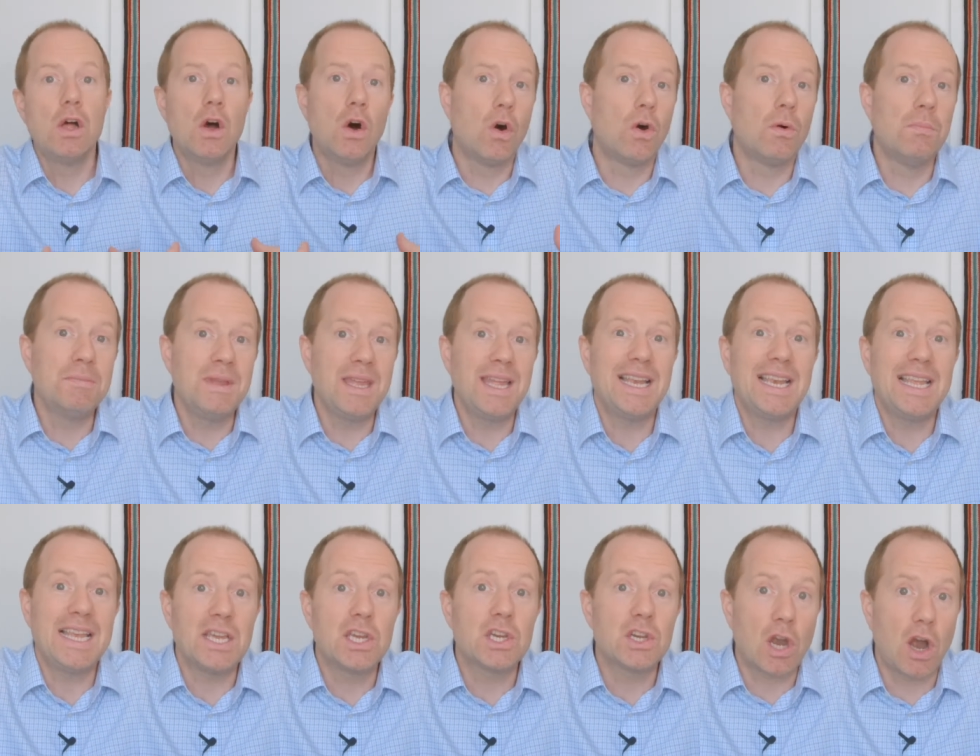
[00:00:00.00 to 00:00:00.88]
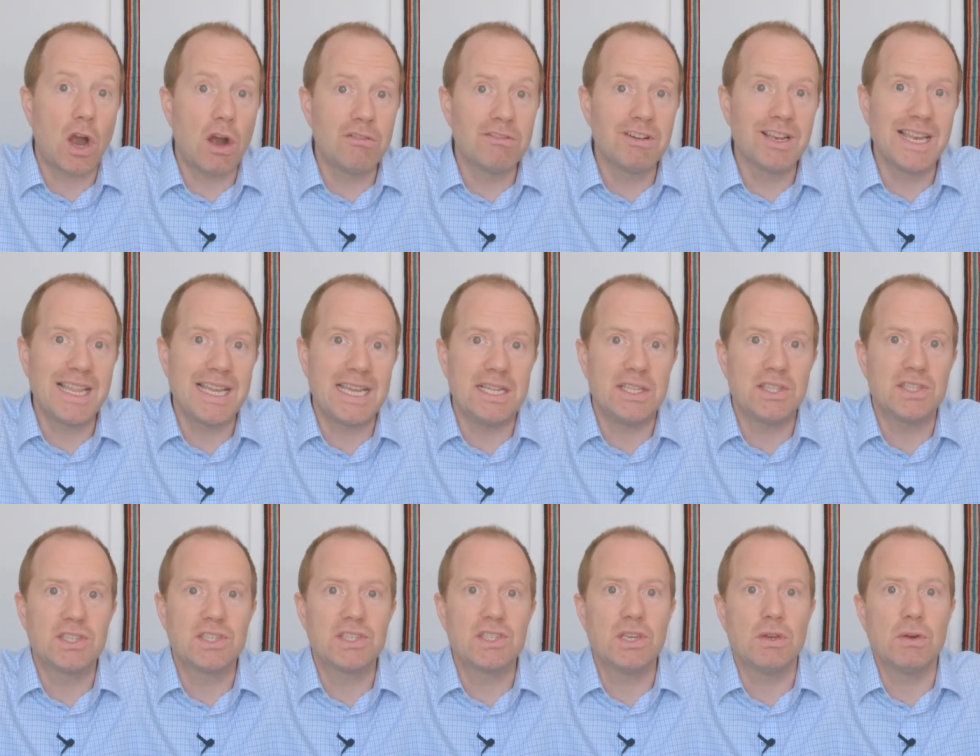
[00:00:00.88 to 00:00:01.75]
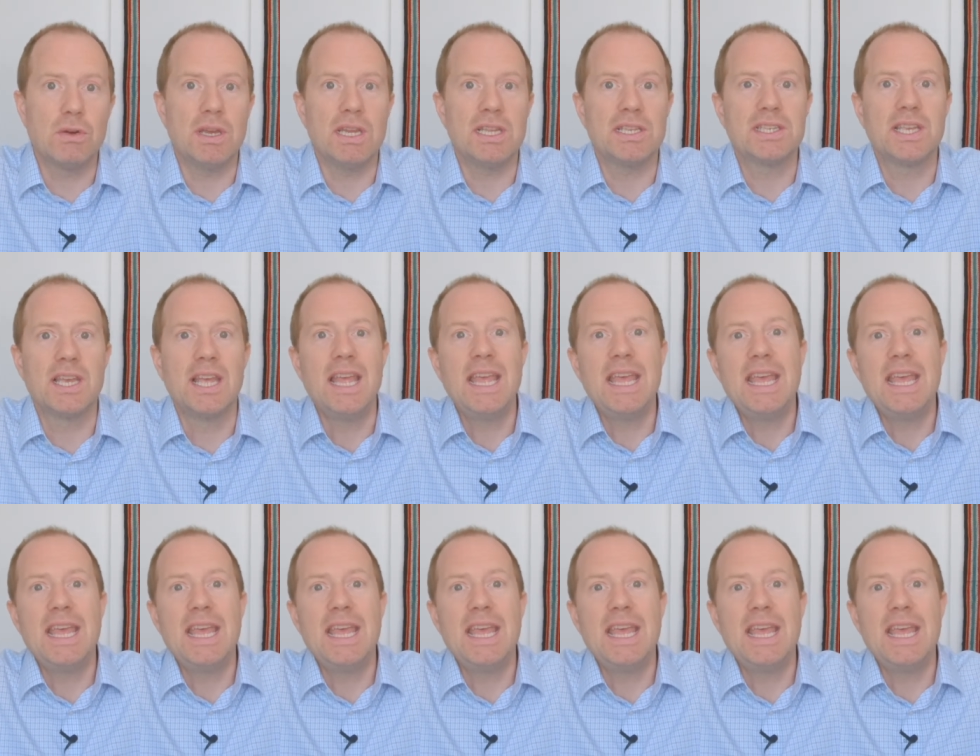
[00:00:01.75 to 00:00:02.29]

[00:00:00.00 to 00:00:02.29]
or merely correlates to it